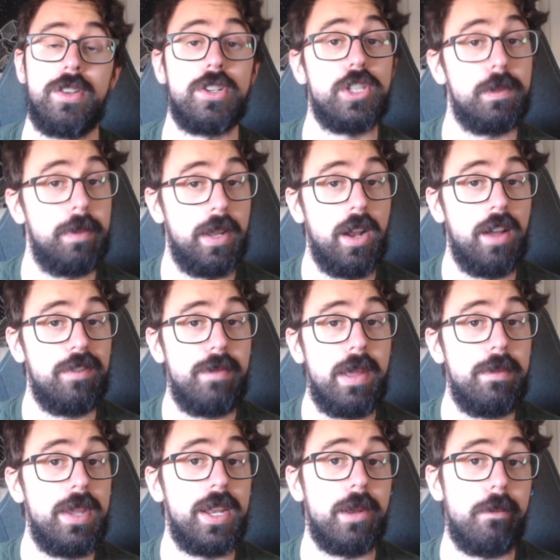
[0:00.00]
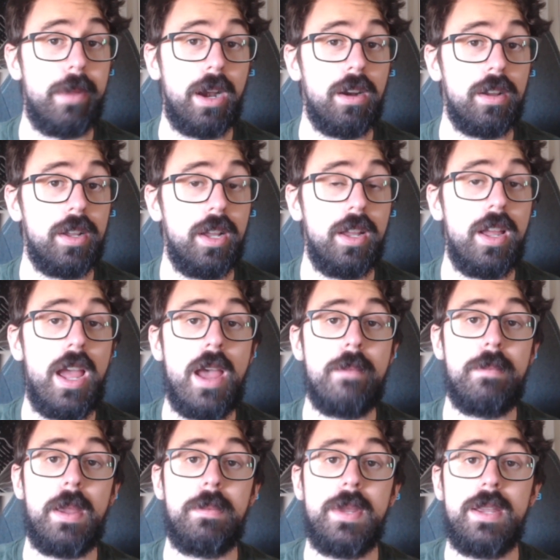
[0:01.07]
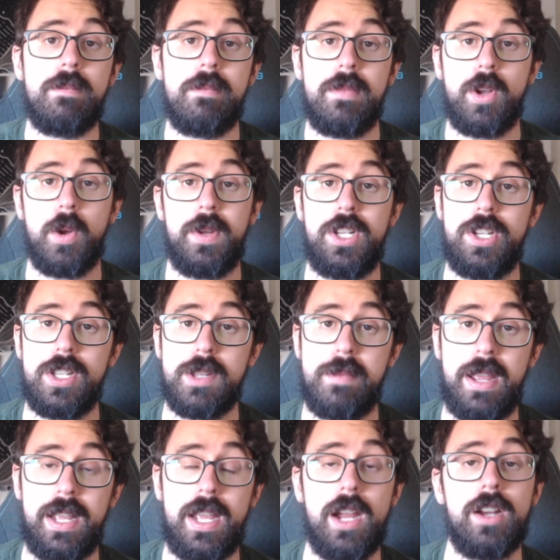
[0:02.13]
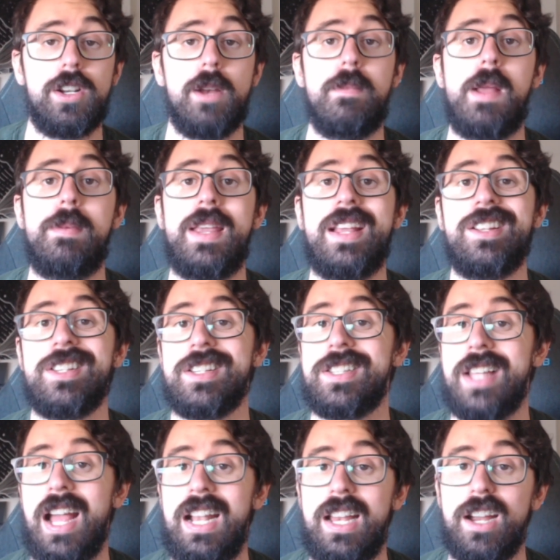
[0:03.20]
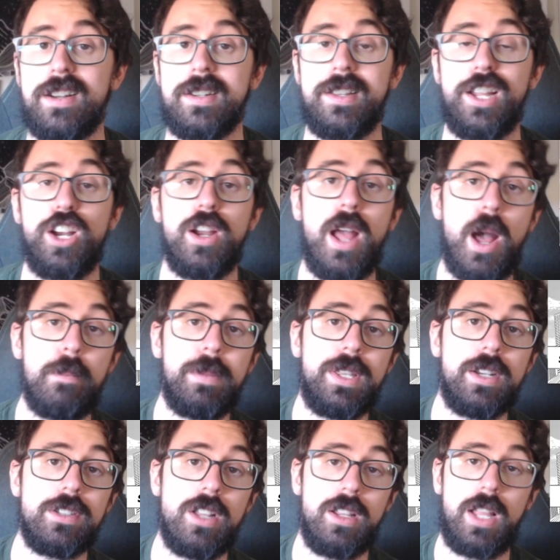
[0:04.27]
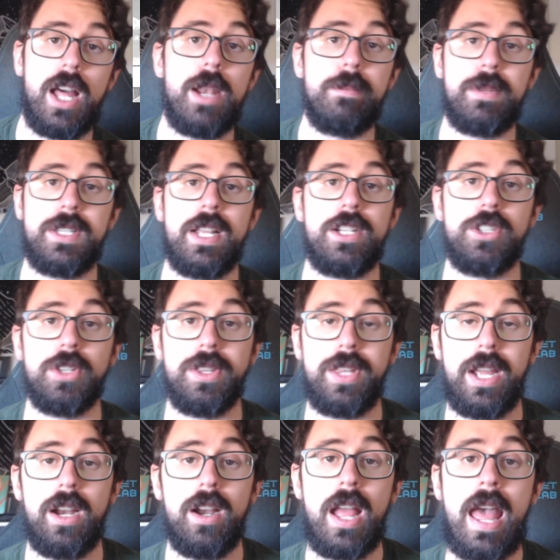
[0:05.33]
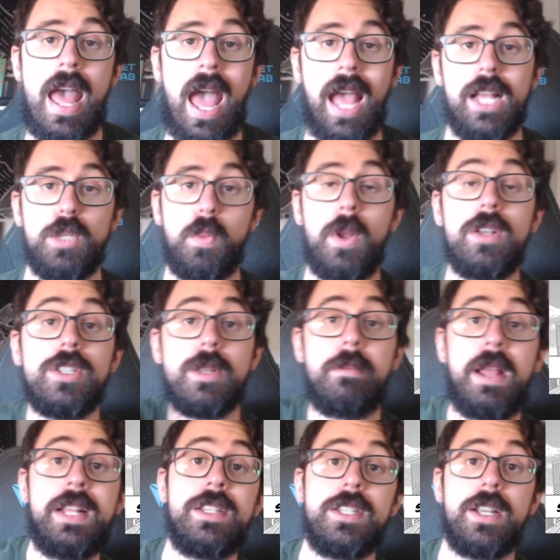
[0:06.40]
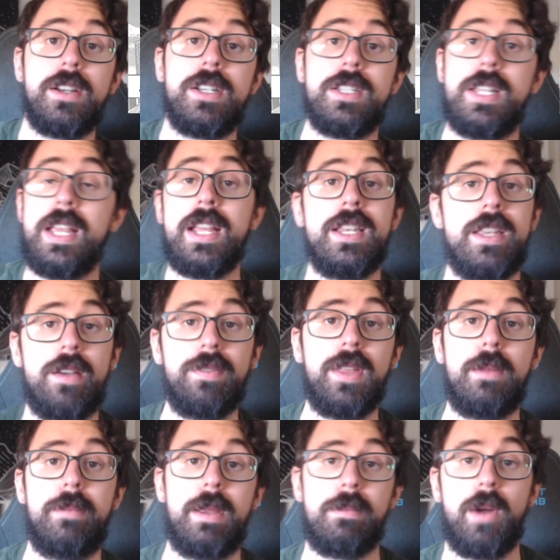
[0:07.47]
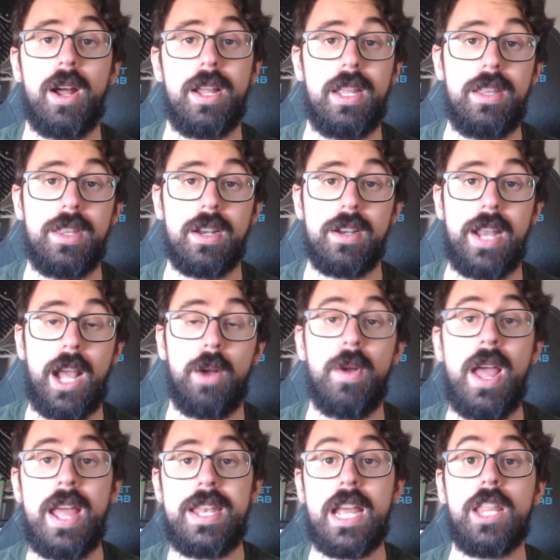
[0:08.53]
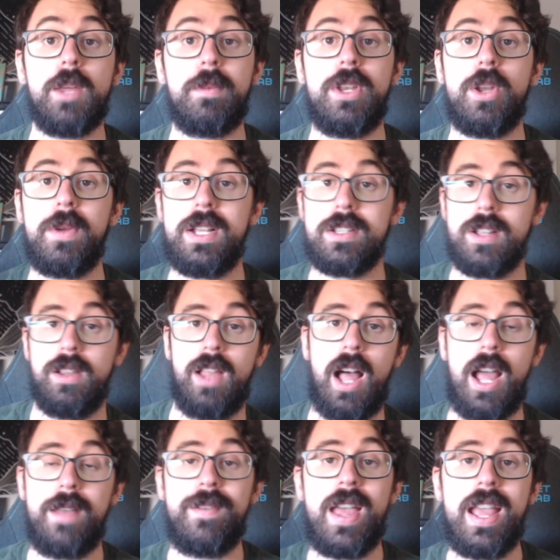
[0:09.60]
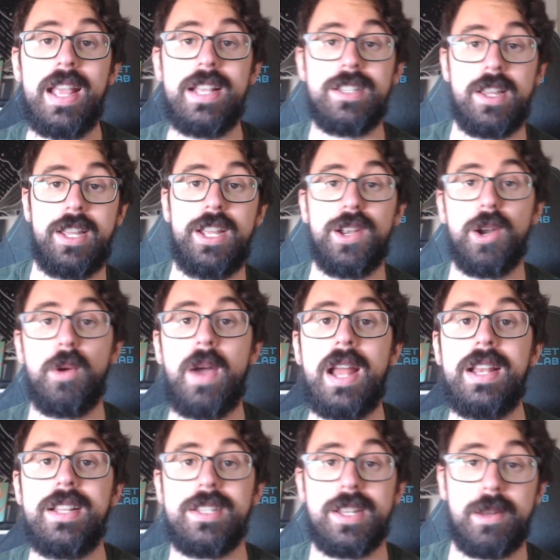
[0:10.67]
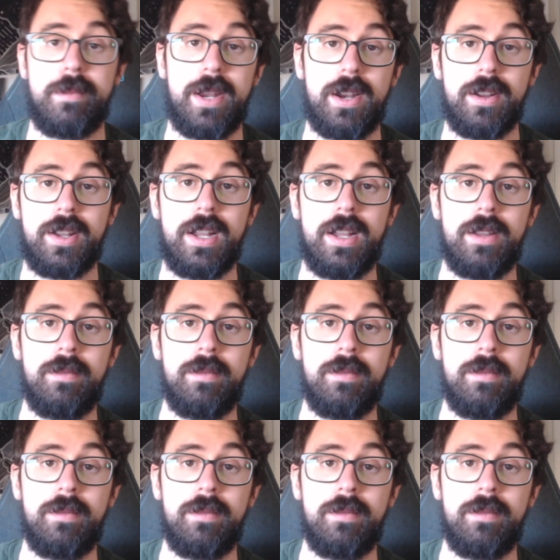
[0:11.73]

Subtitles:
spin-off maybe in America. Maybe Koichi's the main character, maybe he's a side character there, but there's a lot of potential there, as well as the main series. He can definitely be brought in there now that we know he's alive, he's a hero, and he's in America.